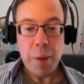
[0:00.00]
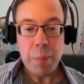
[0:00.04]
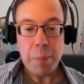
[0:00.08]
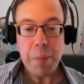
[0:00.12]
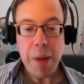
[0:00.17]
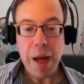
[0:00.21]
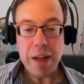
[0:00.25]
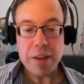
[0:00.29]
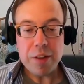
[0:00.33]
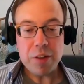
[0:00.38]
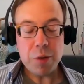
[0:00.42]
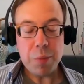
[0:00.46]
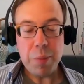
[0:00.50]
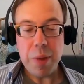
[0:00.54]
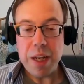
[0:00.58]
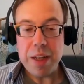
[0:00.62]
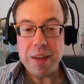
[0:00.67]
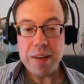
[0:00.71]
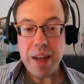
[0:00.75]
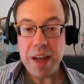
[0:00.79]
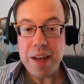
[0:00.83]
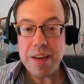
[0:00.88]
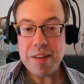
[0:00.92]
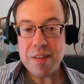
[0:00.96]
match my
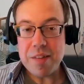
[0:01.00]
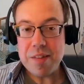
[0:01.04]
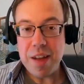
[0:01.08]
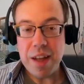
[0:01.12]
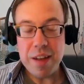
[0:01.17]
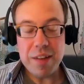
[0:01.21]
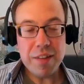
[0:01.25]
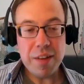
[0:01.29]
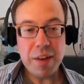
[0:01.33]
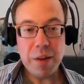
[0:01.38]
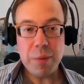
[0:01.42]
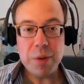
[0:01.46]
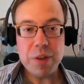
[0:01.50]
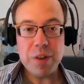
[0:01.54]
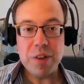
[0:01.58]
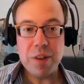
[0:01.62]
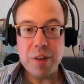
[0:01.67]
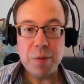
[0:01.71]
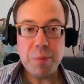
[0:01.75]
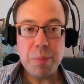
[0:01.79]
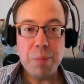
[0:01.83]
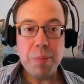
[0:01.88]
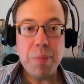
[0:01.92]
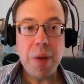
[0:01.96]
data center, which
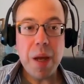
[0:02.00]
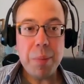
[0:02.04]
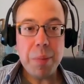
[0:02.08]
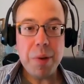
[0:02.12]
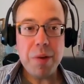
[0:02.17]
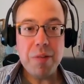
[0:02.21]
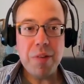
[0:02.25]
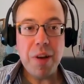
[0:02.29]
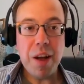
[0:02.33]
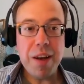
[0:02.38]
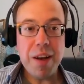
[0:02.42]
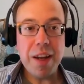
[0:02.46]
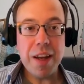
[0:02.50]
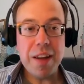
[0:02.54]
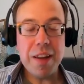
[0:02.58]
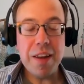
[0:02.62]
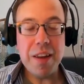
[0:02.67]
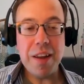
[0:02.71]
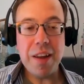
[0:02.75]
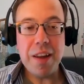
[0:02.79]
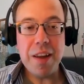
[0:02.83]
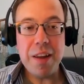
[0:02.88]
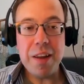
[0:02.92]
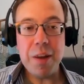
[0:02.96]
is maybe running in
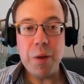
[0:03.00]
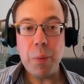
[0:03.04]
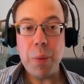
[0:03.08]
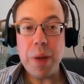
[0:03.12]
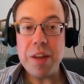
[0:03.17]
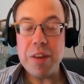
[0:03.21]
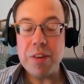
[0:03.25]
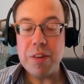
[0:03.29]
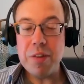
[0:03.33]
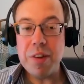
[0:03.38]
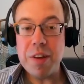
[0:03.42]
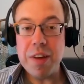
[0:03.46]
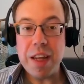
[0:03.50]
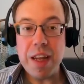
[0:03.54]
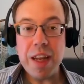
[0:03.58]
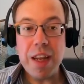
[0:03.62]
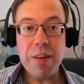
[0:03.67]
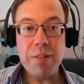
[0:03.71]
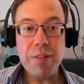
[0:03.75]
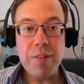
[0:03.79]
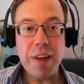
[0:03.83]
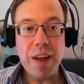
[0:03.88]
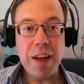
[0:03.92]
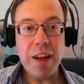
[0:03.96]
the winter in the
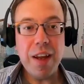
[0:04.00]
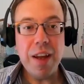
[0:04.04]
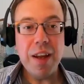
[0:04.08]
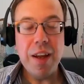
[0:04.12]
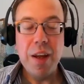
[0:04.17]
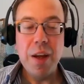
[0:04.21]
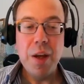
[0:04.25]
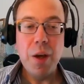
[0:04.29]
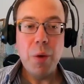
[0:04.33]
evening,